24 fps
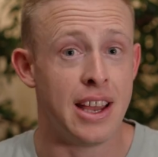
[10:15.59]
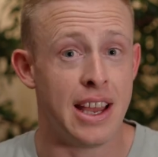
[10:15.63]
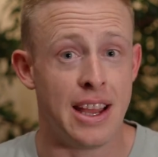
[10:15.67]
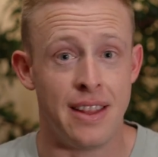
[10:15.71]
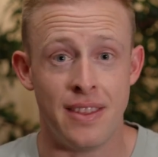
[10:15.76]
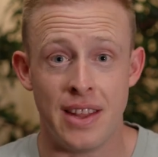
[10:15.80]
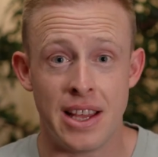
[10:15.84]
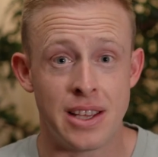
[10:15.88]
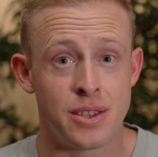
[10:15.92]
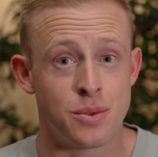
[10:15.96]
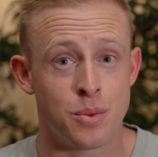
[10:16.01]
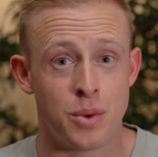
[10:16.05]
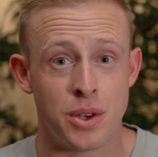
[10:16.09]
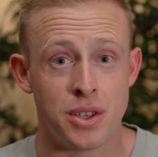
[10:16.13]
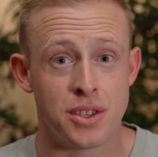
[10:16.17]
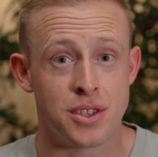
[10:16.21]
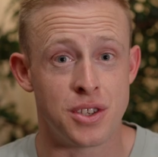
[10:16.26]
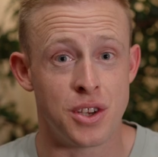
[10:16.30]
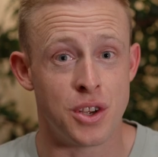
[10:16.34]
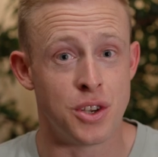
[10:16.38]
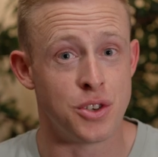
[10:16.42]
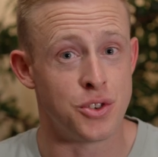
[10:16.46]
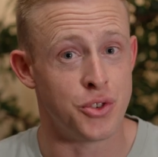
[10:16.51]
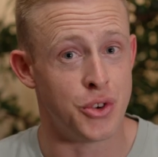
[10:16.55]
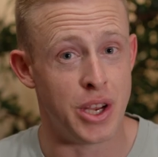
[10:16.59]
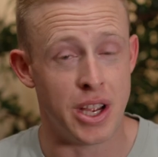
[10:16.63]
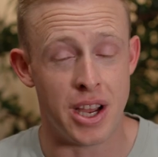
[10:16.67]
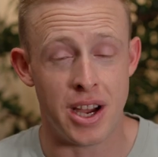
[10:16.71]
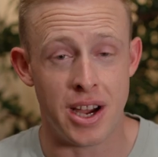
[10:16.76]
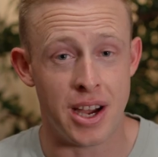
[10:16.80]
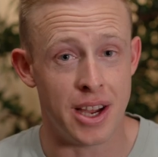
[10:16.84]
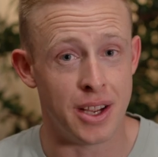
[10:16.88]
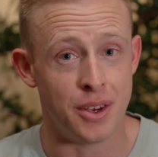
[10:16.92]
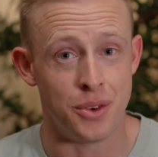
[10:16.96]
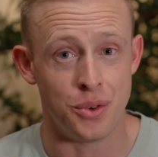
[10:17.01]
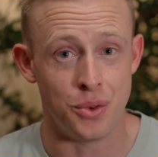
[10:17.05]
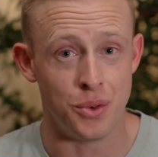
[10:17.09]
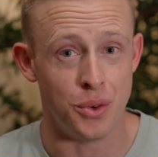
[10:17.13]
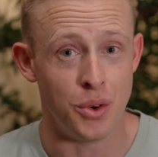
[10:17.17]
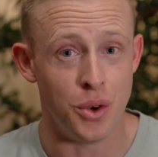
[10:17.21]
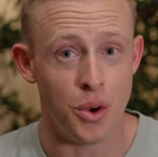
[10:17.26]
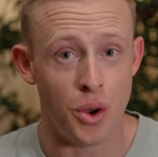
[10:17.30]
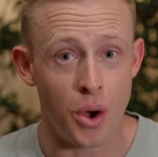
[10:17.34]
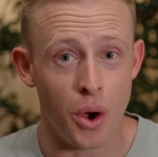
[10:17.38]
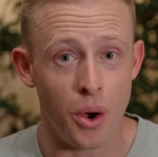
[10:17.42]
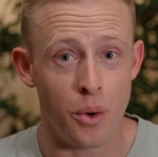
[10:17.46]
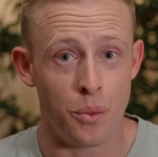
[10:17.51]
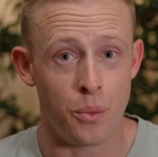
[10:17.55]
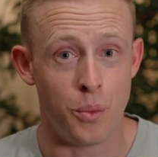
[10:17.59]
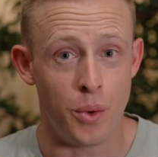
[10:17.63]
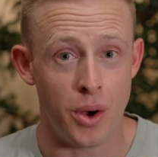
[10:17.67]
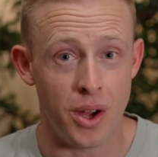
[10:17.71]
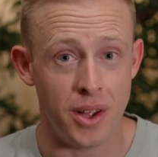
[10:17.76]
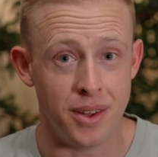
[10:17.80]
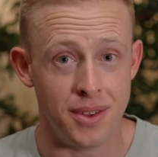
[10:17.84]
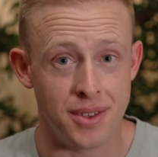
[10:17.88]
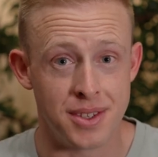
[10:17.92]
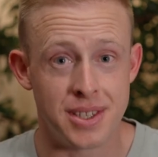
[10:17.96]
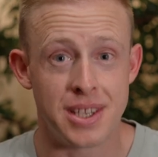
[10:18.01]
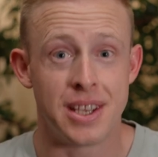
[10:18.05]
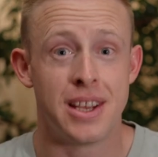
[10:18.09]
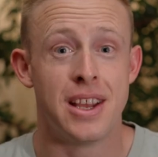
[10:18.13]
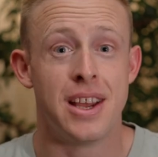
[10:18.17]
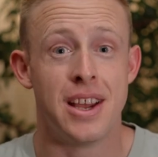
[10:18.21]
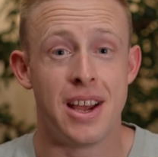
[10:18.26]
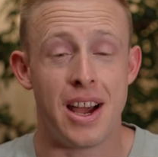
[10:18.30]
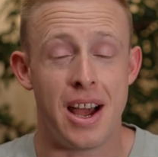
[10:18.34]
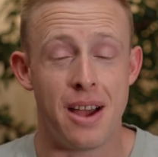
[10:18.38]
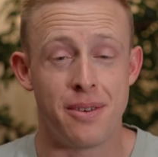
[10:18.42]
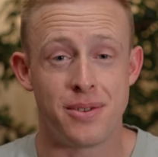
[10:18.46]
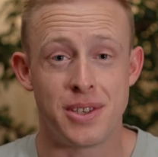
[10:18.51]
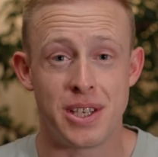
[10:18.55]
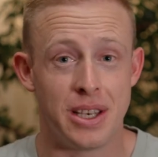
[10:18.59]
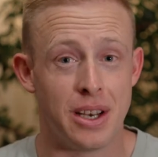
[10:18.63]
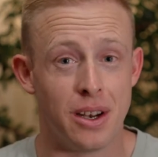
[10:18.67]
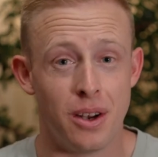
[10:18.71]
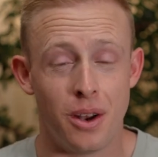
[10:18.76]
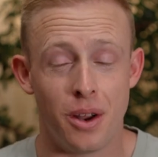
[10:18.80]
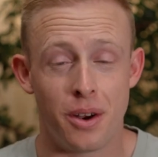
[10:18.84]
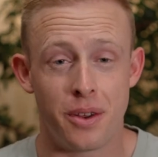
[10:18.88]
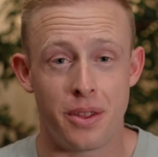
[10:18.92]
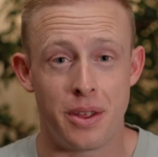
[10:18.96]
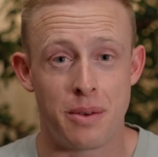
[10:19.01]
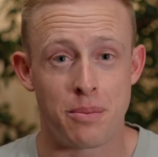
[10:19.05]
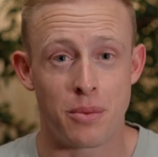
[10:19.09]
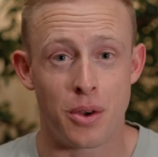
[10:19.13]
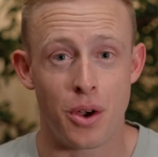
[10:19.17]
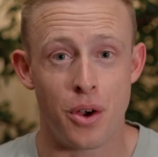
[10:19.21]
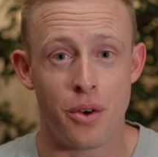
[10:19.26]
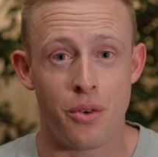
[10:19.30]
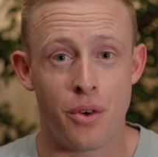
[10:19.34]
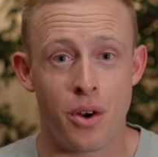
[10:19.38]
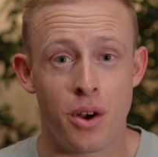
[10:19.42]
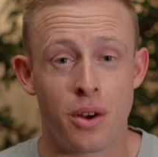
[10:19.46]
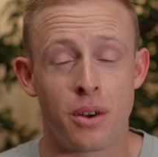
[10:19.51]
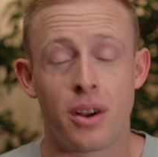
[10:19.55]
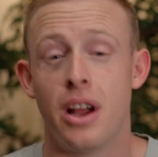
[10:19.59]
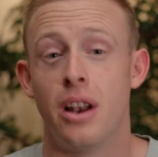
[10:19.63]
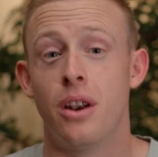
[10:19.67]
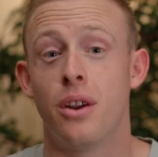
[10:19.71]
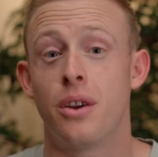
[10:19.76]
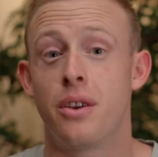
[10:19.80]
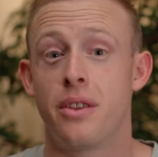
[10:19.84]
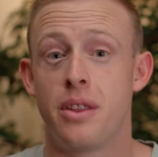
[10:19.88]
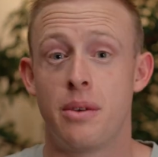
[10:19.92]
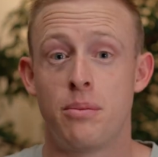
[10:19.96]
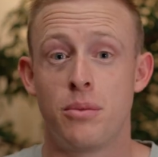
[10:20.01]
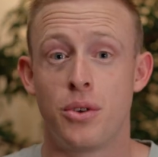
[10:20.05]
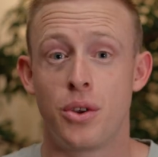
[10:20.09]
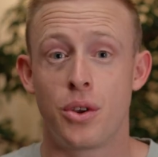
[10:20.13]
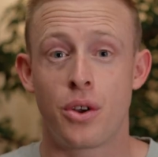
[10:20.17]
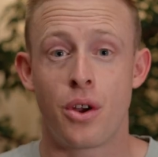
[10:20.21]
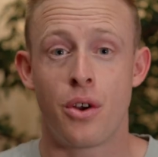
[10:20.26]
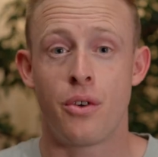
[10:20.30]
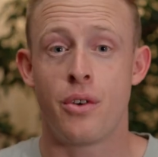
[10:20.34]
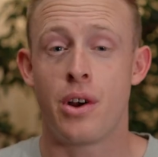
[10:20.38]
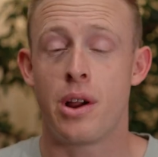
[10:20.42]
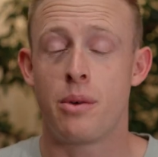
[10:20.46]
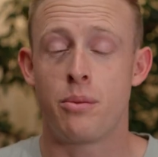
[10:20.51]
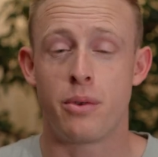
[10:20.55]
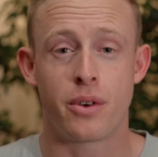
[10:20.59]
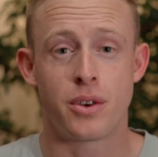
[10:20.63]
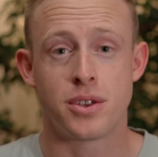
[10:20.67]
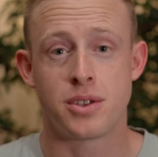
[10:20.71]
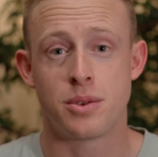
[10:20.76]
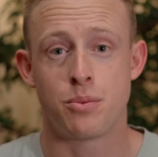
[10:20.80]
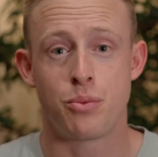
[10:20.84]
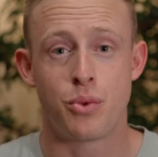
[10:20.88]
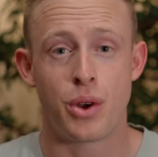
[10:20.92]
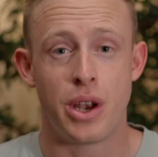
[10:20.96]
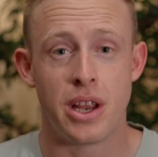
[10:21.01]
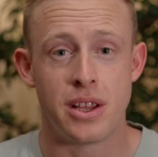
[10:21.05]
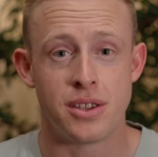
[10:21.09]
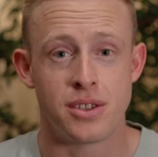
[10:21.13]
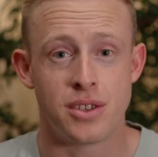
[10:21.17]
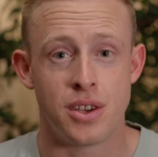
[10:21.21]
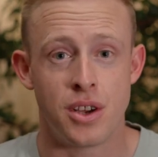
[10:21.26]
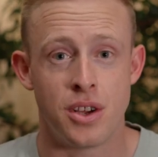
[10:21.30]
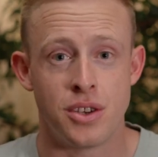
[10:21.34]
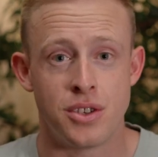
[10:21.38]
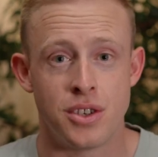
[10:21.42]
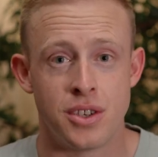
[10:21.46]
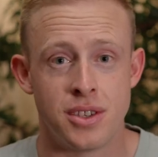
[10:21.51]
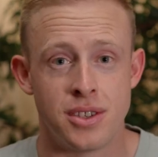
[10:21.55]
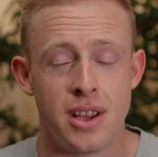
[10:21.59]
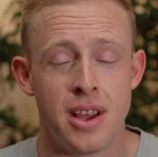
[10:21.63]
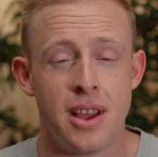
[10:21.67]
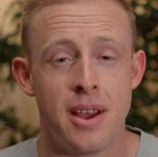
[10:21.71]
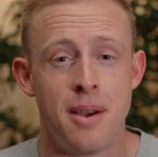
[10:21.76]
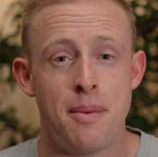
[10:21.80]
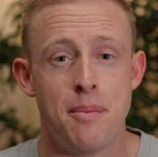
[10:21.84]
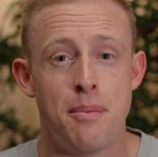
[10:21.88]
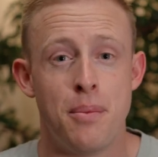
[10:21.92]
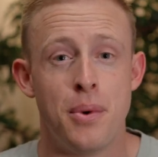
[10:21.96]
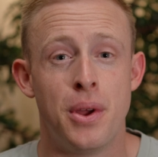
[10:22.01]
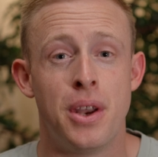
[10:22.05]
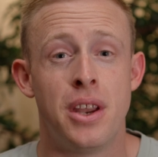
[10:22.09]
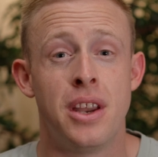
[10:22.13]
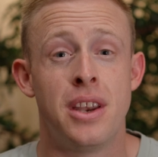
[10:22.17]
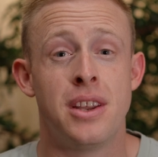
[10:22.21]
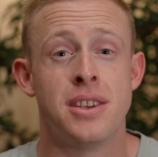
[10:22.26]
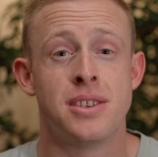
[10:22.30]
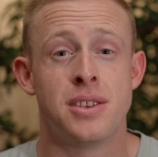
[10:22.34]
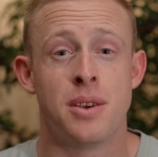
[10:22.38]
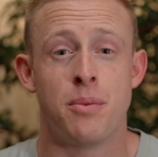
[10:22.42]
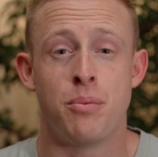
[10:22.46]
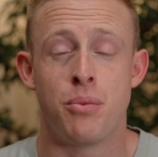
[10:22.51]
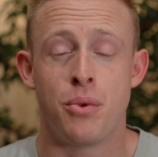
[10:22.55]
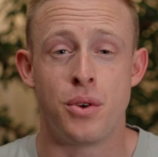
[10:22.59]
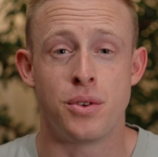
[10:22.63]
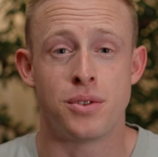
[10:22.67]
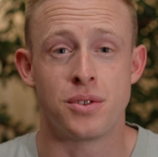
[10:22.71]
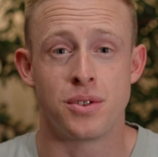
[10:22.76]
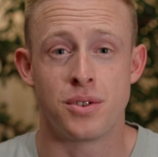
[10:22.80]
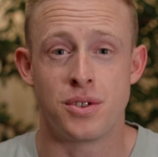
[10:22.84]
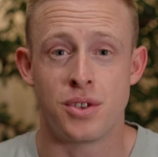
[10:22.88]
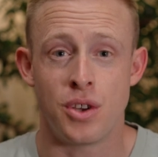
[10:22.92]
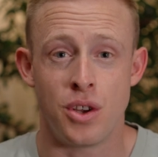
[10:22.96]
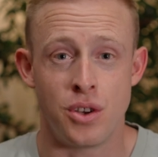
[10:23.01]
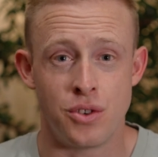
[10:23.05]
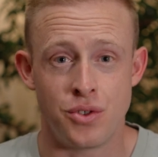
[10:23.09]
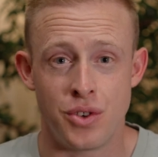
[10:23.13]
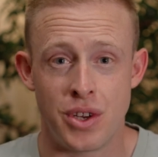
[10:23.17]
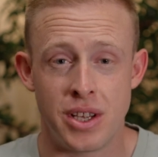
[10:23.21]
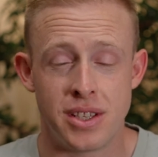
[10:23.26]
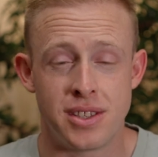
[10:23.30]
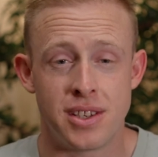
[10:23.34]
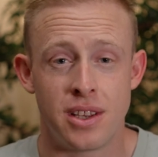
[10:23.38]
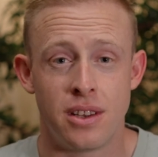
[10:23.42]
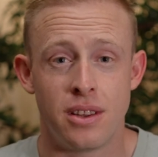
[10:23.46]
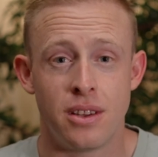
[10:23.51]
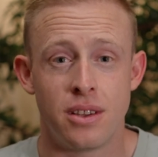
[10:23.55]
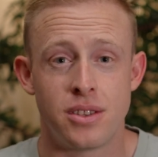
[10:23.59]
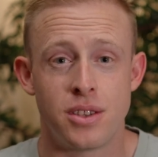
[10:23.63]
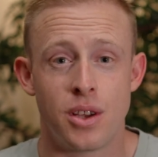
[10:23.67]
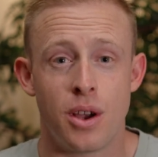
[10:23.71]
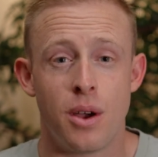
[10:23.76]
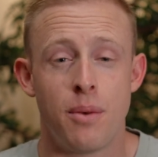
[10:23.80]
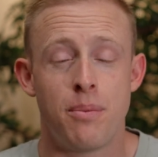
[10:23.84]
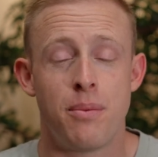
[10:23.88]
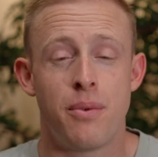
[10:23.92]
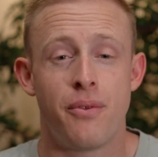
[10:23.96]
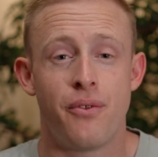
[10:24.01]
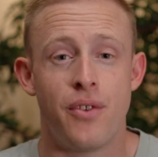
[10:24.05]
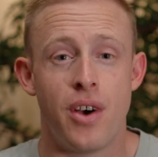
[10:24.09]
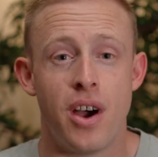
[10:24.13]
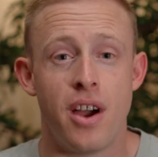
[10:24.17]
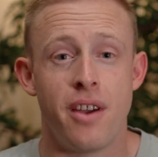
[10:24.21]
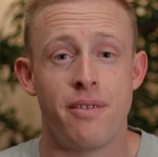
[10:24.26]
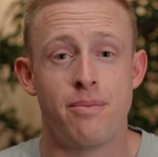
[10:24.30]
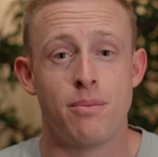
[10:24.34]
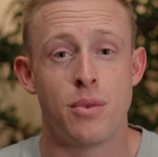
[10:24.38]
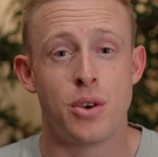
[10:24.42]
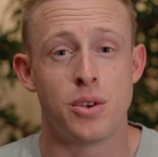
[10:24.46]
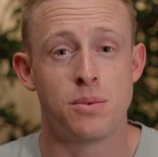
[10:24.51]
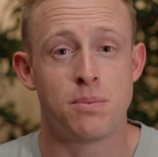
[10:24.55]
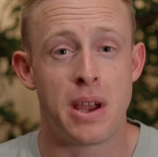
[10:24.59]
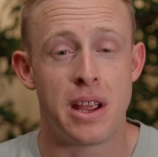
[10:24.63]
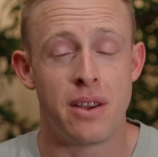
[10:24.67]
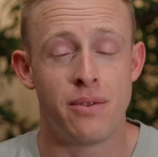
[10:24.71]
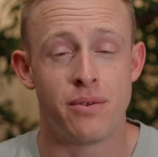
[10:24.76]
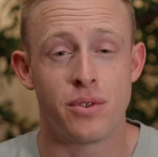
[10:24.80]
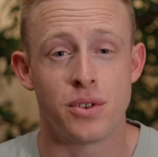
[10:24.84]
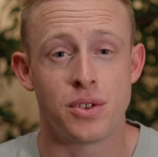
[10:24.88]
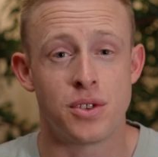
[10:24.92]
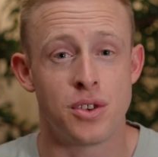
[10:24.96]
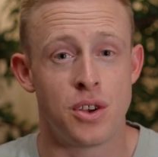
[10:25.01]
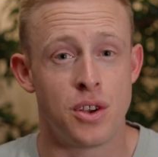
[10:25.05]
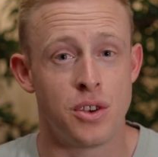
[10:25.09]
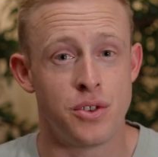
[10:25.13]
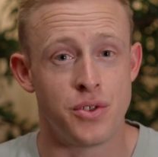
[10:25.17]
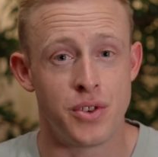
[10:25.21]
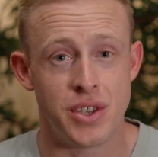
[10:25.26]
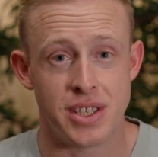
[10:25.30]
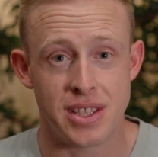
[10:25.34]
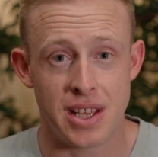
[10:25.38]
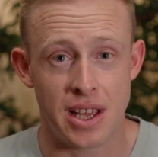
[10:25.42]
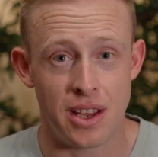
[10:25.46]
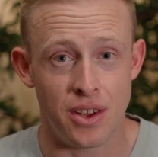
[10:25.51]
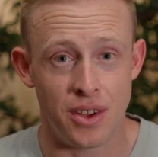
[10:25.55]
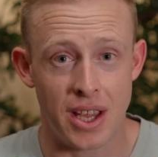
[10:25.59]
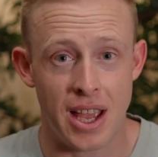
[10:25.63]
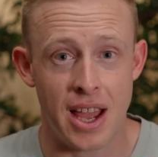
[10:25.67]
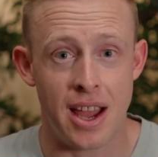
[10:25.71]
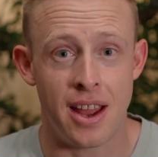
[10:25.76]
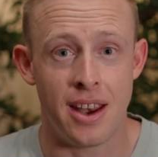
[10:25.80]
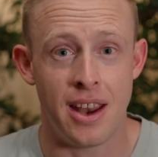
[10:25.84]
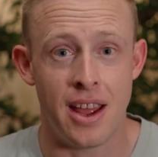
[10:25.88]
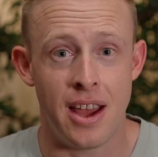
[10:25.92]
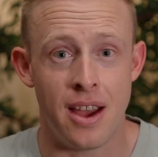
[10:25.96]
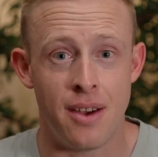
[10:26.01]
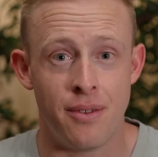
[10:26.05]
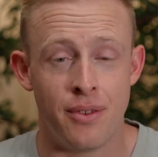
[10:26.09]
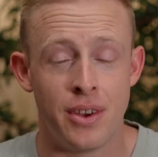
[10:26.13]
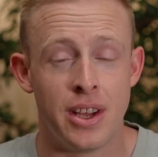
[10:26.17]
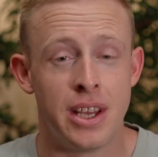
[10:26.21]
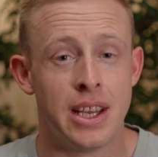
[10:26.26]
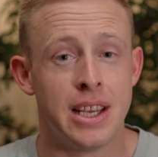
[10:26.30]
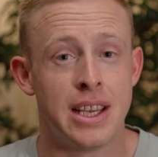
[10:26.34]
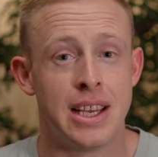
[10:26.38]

And that's one surgery I do not want. I've seen a lot of them go wrong. A lot of them do go right. We've got some brilliant surgeons, but it is a brutal surgery. It's in the top five most painful surgeries that you can have.